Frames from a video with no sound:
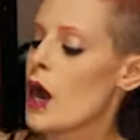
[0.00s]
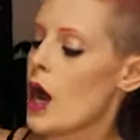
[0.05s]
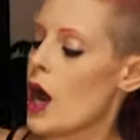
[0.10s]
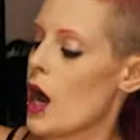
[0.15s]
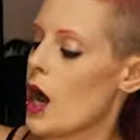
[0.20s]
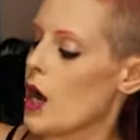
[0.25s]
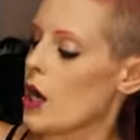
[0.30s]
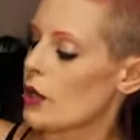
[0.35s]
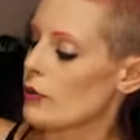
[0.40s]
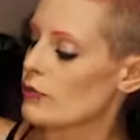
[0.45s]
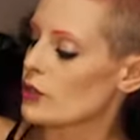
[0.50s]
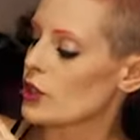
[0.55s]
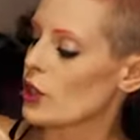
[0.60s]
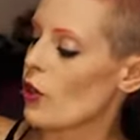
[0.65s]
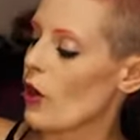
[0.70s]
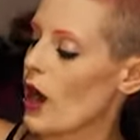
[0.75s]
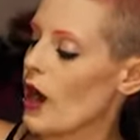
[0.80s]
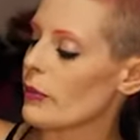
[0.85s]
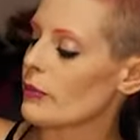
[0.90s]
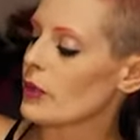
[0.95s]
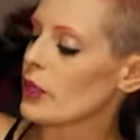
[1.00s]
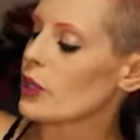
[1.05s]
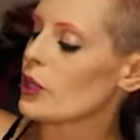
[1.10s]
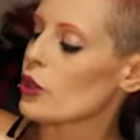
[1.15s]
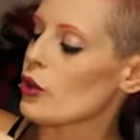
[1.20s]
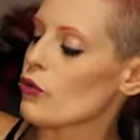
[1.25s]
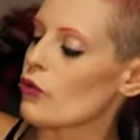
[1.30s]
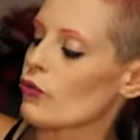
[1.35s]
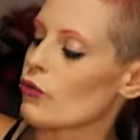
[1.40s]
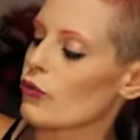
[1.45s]
So I'm gonna
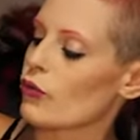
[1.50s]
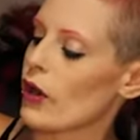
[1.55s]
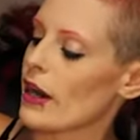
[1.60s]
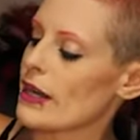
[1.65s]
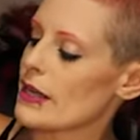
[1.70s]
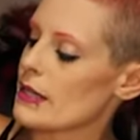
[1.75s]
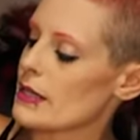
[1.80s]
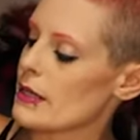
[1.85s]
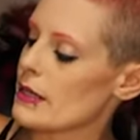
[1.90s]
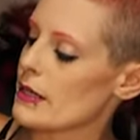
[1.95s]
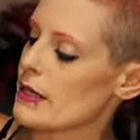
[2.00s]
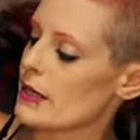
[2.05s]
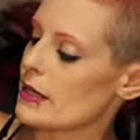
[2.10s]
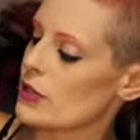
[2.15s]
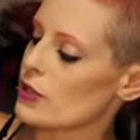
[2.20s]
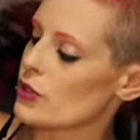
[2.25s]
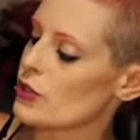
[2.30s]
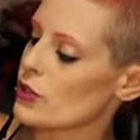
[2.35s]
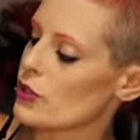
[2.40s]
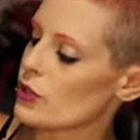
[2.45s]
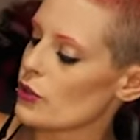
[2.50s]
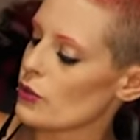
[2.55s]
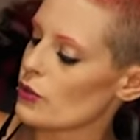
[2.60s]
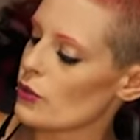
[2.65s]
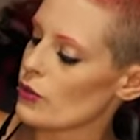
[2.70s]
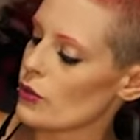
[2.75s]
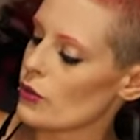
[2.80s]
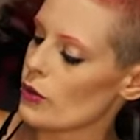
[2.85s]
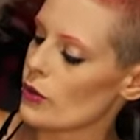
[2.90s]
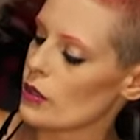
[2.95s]
go right
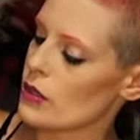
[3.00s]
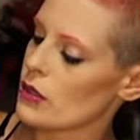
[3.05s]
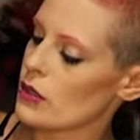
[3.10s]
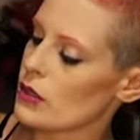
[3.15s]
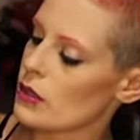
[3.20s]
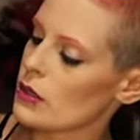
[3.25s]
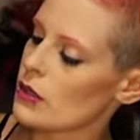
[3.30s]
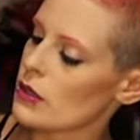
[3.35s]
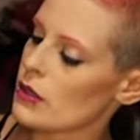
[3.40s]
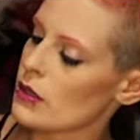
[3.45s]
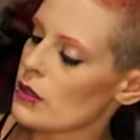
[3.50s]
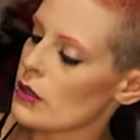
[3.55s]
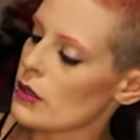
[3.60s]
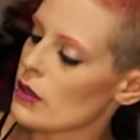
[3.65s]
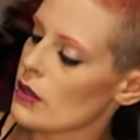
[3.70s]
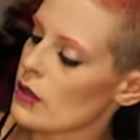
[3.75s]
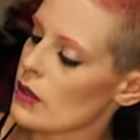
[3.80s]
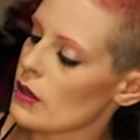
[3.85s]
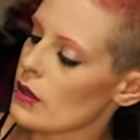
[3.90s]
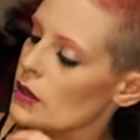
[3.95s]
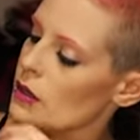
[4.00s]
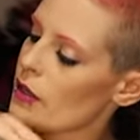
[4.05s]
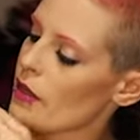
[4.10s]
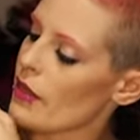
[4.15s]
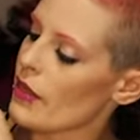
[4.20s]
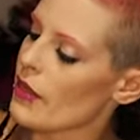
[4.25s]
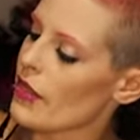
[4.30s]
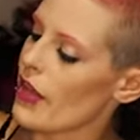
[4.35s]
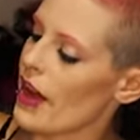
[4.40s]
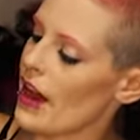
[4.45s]
into
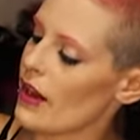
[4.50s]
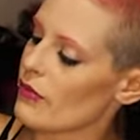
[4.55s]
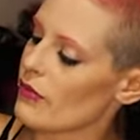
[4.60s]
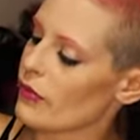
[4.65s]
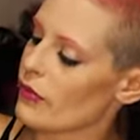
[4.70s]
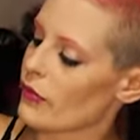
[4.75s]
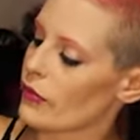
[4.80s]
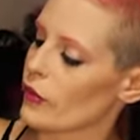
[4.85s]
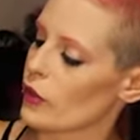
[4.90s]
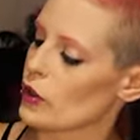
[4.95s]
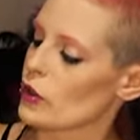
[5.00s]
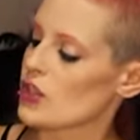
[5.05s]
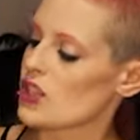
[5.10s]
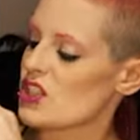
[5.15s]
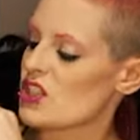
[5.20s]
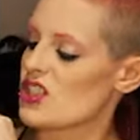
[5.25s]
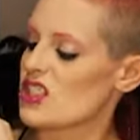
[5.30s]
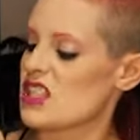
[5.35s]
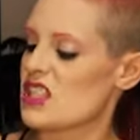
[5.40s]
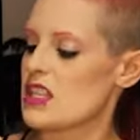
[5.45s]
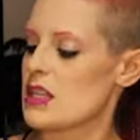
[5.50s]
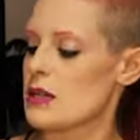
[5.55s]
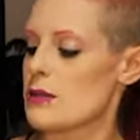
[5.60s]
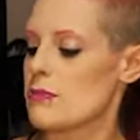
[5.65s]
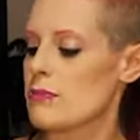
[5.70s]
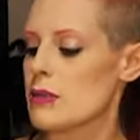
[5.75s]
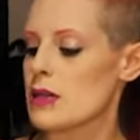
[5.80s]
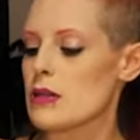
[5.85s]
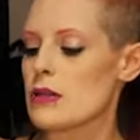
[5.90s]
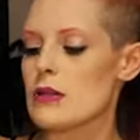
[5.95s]
that first
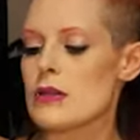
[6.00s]
seam